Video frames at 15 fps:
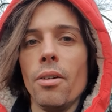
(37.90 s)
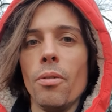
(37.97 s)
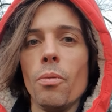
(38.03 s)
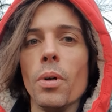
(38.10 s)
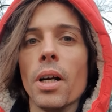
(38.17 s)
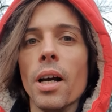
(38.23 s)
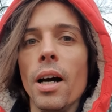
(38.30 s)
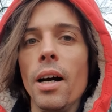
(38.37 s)

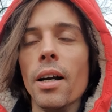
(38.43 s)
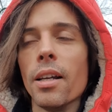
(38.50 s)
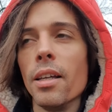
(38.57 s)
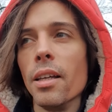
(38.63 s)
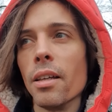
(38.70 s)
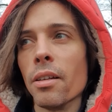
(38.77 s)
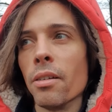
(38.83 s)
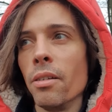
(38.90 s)

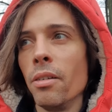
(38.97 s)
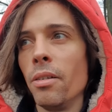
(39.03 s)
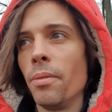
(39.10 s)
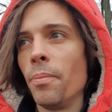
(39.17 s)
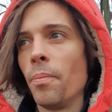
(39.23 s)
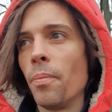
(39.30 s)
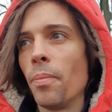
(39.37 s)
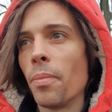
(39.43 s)
regarding
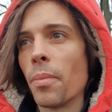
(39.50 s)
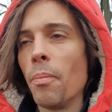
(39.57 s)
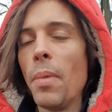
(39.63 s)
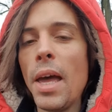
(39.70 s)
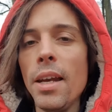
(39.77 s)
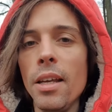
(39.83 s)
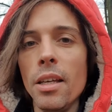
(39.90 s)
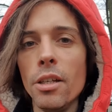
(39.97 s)

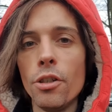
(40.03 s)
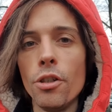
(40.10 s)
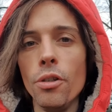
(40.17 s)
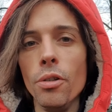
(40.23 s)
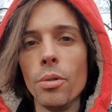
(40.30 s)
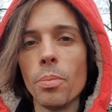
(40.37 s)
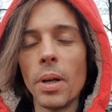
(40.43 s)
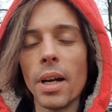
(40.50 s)
many
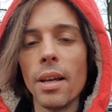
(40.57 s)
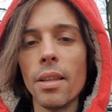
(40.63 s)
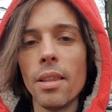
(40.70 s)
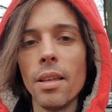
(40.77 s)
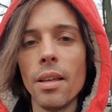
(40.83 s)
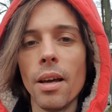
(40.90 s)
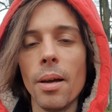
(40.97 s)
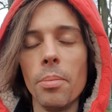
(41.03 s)
issues, but I
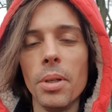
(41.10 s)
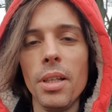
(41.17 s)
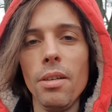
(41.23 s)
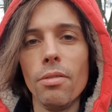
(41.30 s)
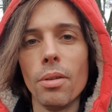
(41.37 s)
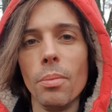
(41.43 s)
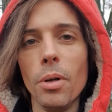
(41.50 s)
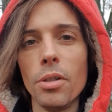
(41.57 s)
think I
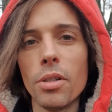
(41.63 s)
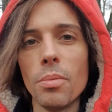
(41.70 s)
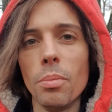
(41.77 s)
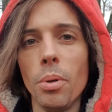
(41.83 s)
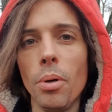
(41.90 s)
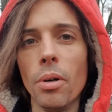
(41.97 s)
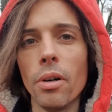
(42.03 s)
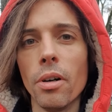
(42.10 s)
believe the most
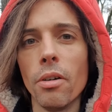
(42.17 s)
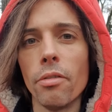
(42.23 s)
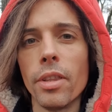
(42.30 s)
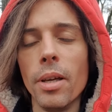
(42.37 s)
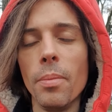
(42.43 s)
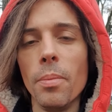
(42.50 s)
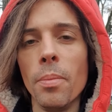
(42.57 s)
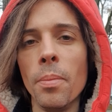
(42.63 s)
important of
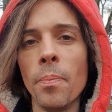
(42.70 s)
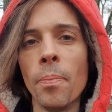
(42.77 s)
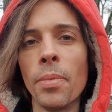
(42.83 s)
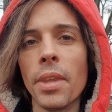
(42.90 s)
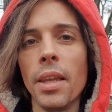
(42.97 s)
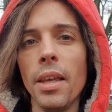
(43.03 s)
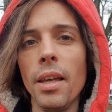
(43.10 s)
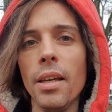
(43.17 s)
them
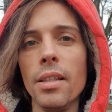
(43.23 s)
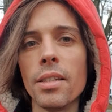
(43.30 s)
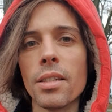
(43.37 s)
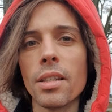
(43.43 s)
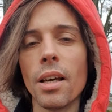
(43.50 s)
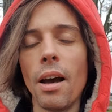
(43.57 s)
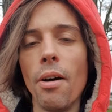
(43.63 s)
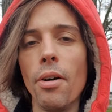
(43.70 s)
is
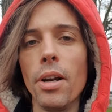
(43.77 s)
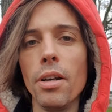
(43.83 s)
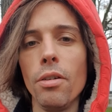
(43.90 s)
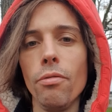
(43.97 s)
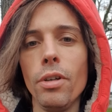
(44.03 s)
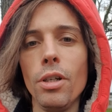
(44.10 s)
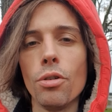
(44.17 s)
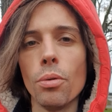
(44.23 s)
our
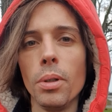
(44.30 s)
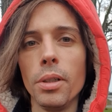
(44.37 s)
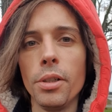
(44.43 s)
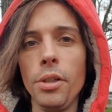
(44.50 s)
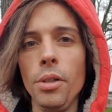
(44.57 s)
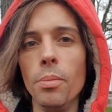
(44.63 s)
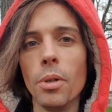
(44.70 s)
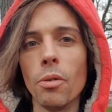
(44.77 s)
individual
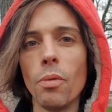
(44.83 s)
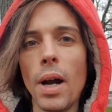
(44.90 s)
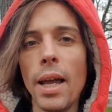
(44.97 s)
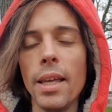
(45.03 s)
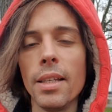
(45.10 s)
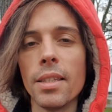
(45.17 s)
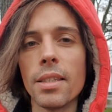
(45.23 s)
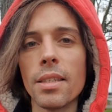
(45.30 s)
human
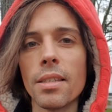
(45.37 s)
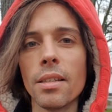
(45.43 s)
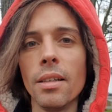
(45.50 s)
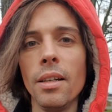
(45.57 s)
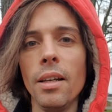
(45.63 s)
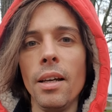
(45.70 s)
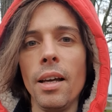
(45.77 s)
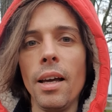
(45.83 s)
rights,
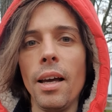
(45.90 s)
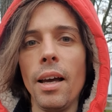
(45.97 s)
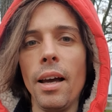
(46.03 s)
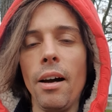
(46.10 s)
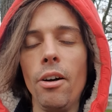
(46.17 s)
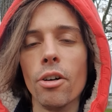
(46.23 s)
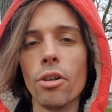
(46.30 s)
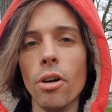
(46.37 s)

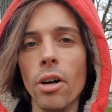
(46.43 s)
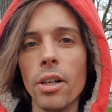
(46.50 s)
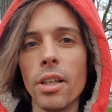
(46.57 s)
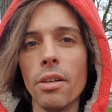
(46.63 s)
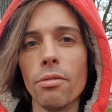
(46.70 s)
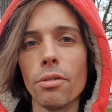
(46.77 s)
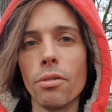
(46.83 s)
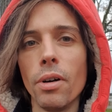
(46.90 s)
our
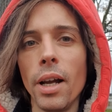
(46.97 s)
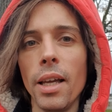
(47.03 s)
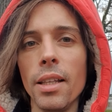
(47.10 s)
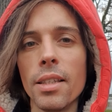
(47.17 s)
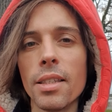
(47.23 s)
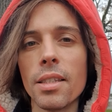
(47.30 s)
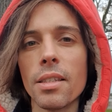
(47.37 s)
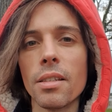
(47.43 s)
God-given
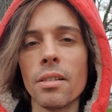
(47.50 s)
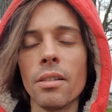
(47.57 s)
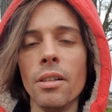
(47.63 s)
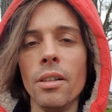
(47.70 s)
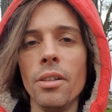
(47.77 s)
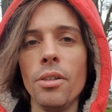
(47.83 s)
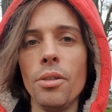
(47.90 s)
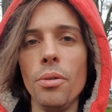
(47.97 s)
rights
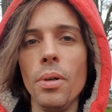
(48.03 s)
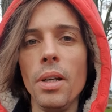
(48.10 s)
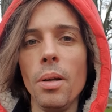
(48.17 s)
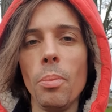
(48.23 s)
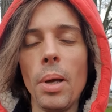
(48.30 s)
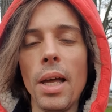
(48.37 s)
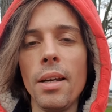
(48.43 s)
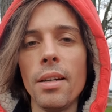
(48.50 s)
to
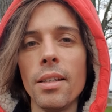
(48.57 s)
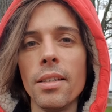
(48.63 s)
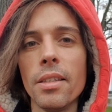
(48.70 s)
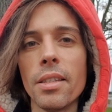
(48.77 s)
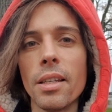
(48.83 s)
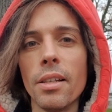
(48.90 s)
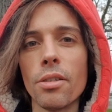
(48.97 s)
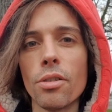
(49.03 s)

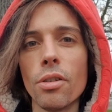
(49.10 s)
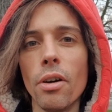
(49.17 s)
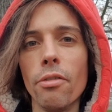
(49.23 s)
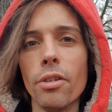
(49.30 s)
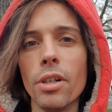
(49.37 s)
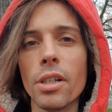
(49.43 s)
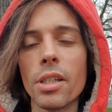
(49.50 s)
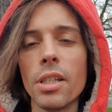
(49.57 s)
independence and
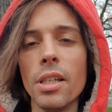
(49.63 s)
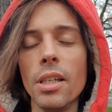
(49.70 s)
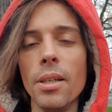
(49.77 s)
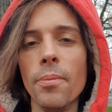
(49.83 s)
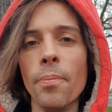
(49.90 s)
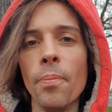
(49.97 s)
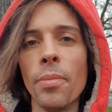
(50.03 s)
sovereignty,